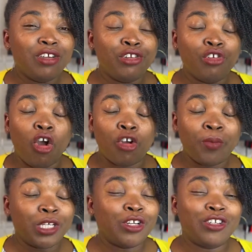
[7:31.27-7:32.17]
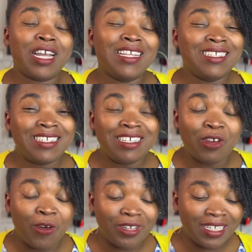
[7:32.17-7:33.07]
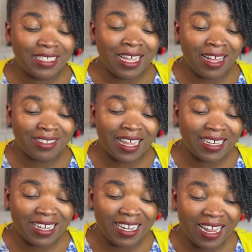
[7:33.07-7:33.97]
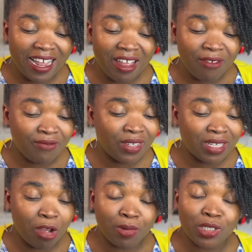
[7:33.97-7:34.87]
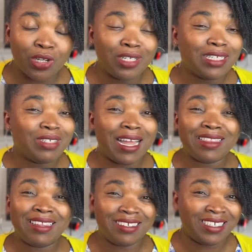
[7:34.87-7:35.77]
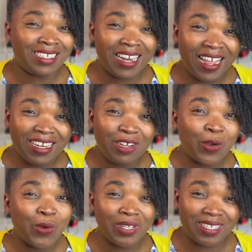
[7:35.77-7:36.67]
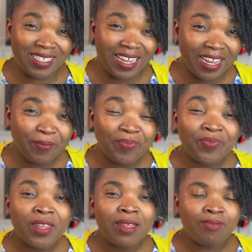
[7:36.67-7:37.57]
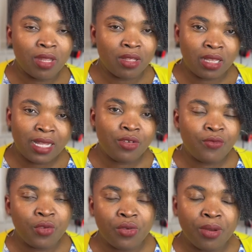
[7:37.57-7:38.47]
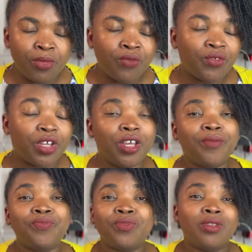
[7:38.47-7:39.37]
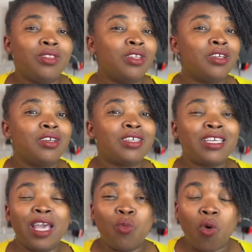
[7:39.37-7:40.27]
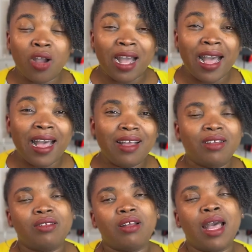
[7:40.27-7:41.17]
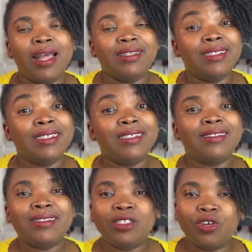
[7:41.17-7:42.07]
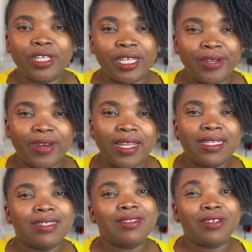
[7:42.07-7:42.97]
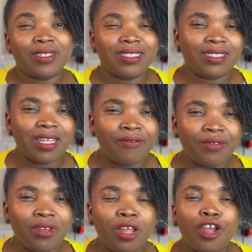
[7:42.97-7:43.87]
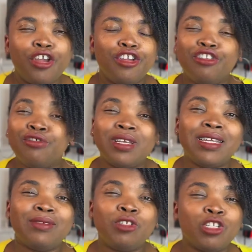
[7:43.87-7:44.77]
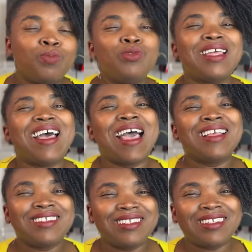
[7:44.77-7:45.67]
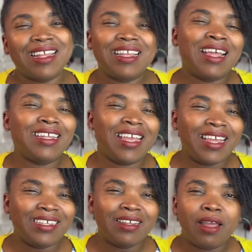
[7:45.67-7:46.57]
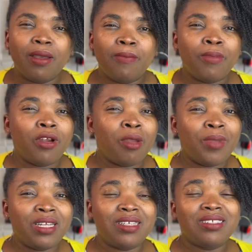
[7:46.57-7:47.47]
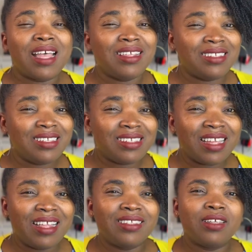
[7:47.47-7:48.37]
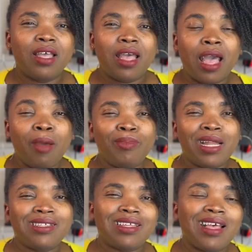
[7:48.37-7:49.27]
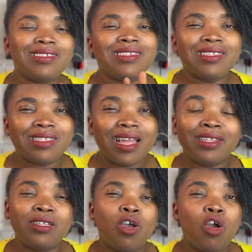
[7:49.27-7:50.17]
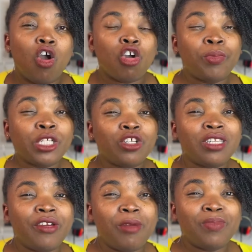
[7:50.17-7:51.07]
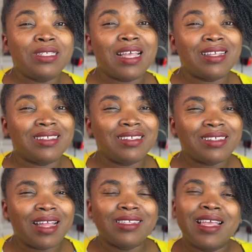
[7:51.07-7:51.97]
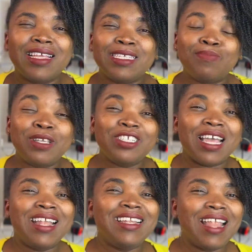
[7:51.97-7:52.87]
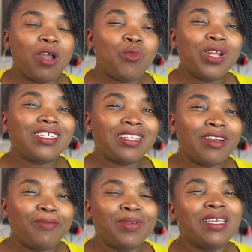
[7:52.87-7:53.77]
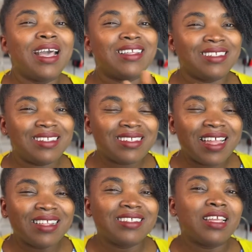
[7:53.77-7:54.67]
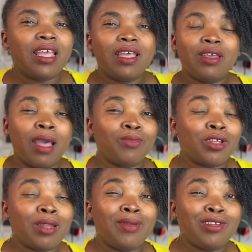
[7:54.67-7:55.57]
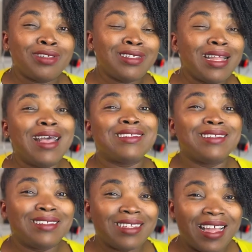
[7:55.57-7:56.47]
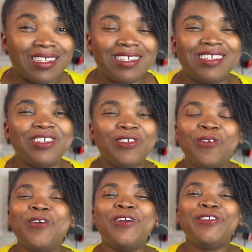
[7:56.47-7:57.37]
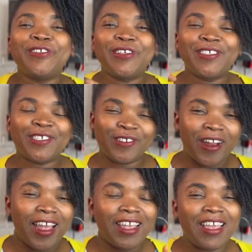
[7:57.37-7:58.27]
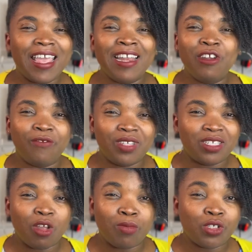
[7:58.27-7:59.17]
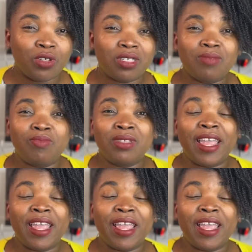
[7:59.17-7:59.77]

occupation you can see on this health and care visa option, there are 39 codes there. Like if we remove the care worker and the senior carer is 37, you can just put assistant at the end. Paramedics assistant, ambulance assistant, occupation therapist assistant, speech and language therapy assistant. I'm talking about nursing assistant. Just try any of these options. The